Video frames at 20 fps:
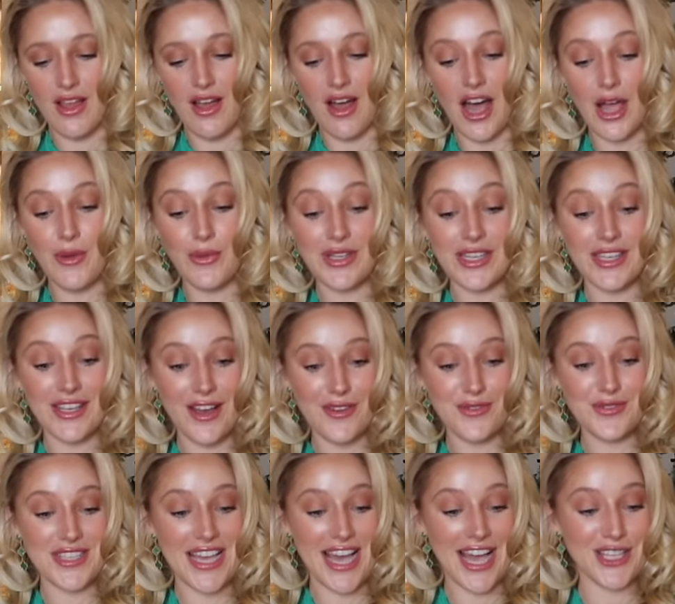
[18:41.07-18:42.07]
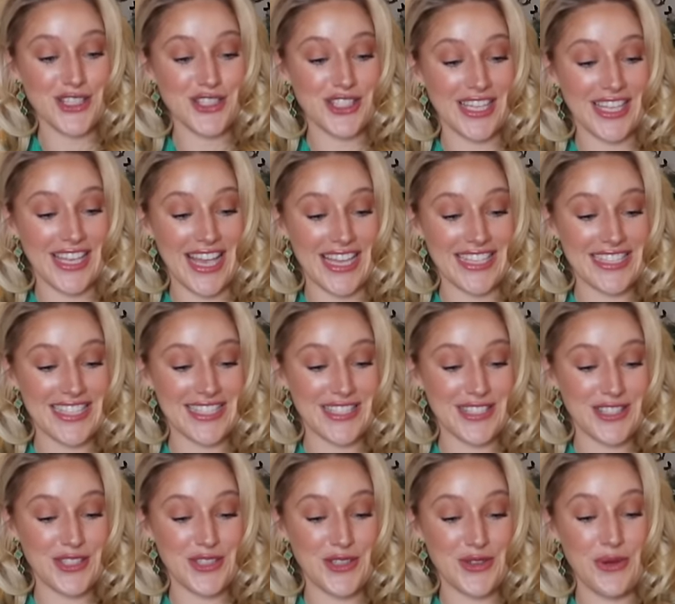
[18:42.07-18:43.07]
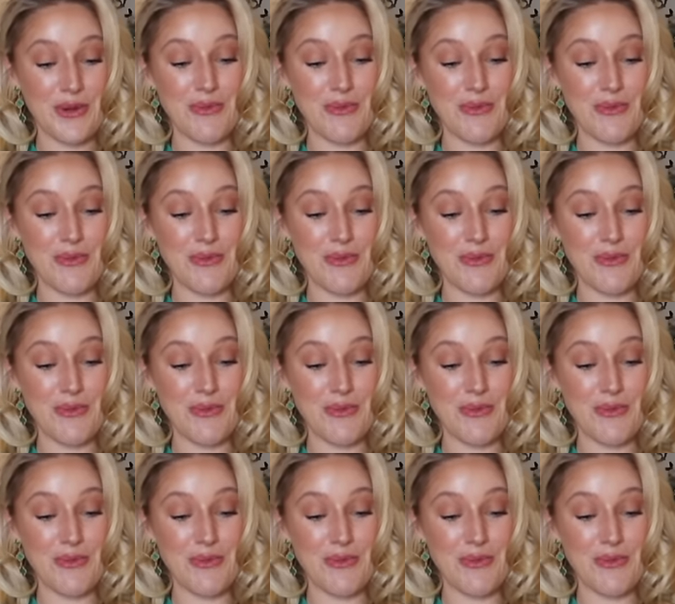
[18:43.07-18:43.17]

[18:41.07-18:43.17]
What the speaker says: I would love to actually get into